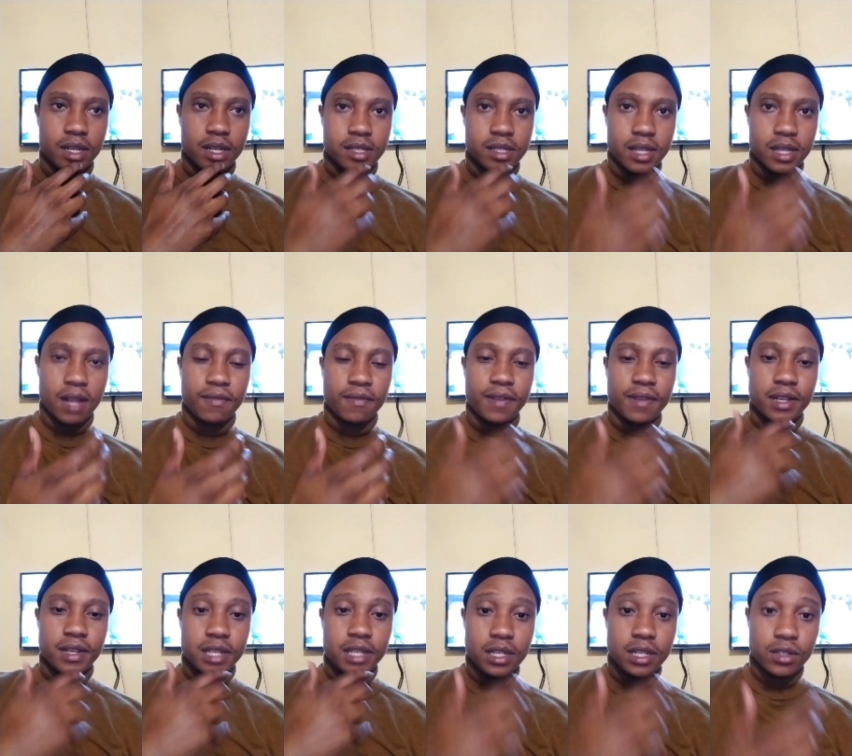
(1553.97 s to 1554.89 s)
self
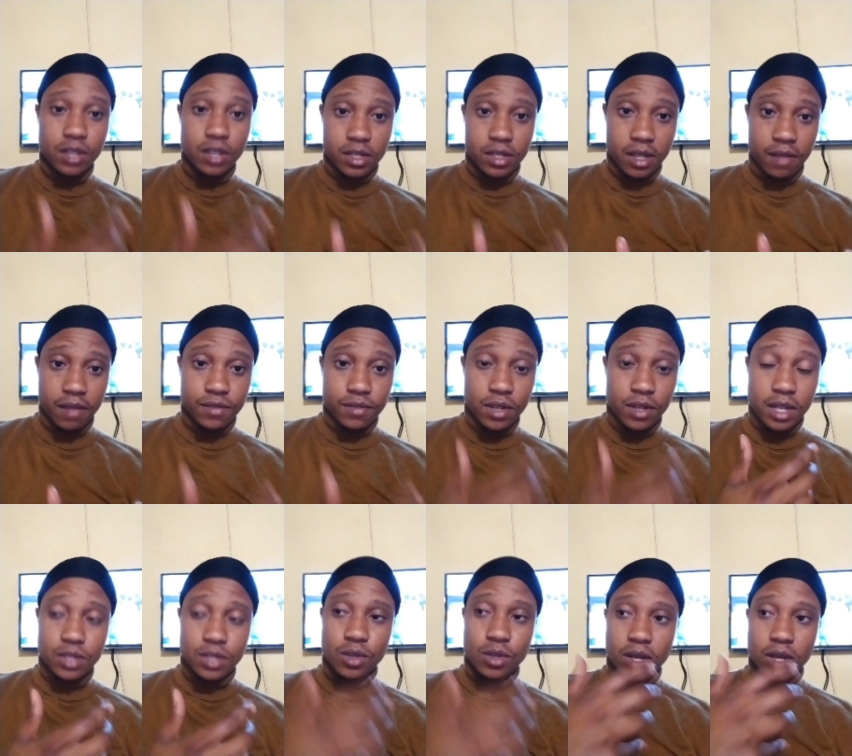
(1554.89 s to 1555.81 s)
and heal yourself, so
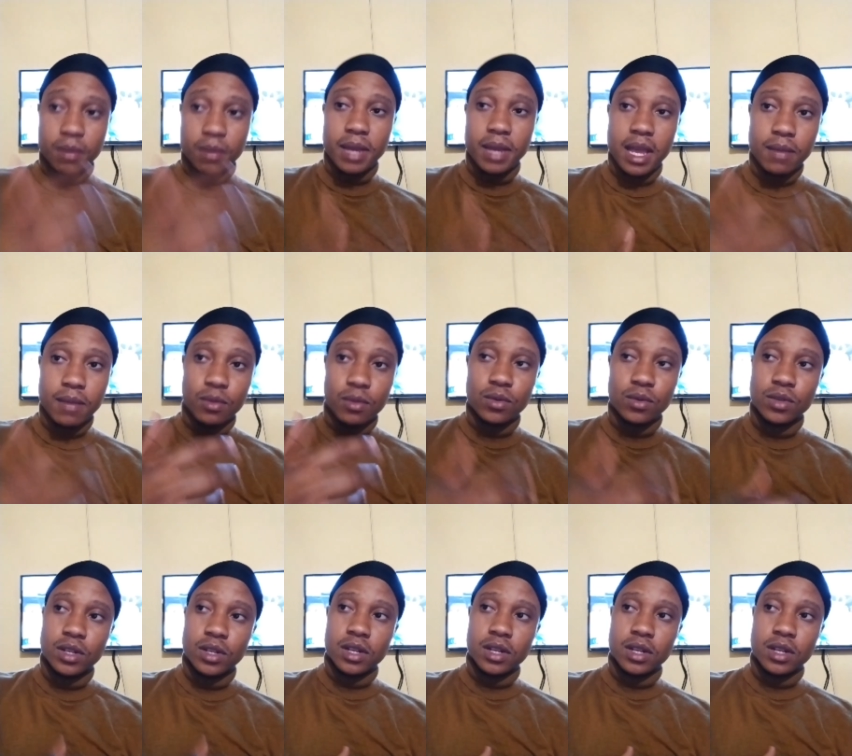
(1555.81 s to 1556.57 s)
that you can be able